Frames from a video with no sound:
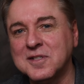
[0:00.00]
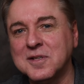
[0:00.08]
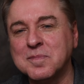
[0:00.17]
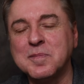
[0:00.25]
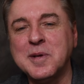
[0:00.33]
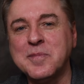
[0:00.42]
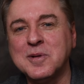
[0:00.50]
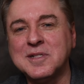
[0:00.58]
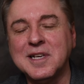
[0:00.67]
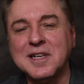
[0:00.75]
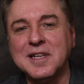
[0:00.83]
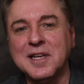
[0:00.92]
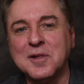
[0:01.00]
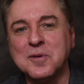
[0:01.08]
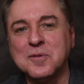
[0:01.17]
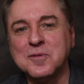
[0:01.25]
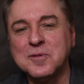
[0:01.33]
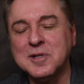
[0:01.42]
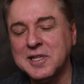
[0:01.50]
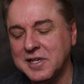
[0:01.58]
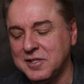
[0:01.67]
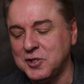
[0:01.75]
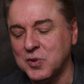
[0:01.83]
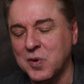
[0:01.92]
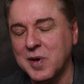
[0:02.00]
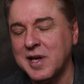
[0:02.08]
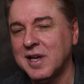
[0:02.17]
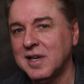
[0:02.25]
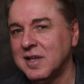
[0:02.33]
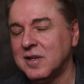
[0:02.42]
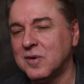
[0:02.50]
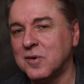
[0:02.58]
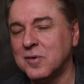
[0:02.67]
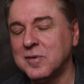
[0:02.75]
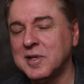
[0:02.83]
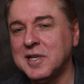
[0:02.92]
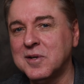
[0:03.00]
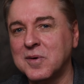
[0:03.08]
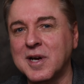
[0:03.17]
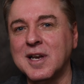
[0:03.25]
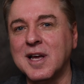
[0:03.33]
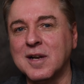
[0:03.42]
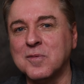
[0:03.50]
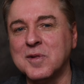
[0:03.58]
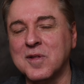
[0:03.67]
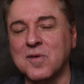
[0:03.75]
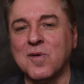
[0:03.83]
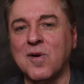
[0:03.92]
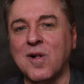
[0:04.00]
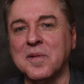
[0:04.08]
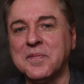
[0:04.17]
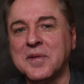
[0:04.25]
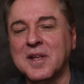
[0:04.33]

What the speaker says: that people tend to either really enjoy or really don't connect with at all.